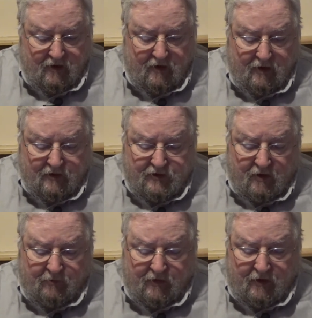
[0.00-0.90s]
It's
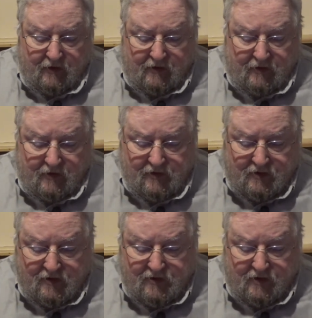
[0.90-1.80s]
something that is
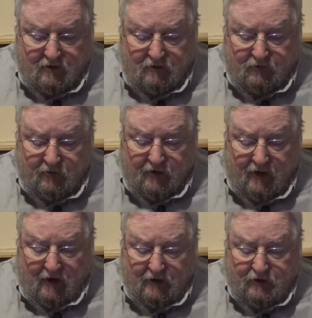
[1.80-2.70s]
concealed from the
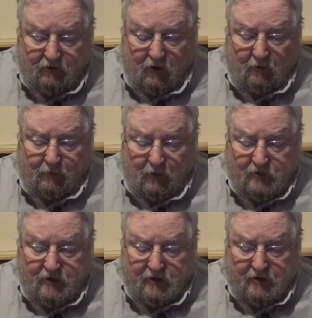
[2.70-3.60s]
knowledge of all
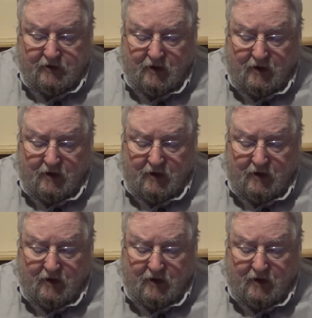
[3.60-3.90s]
persons